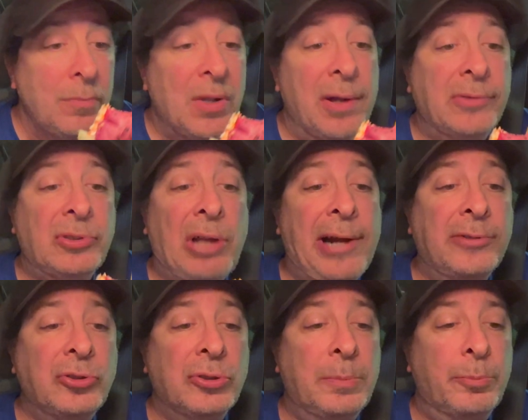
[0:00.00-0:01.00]
It's
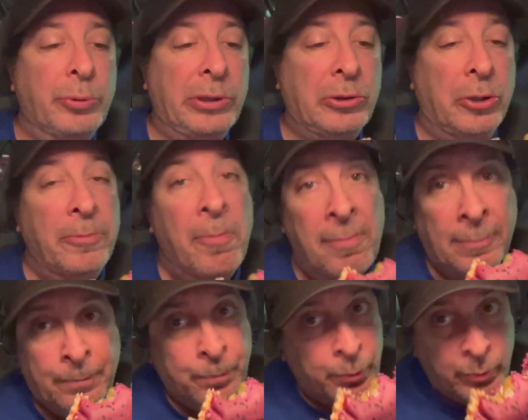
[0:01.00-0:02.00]
actually pretty good,
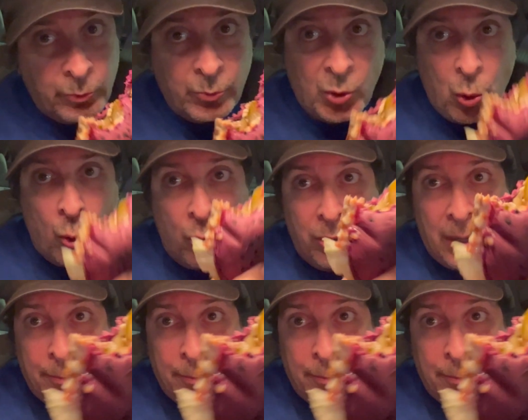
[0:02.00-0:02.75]
or I'm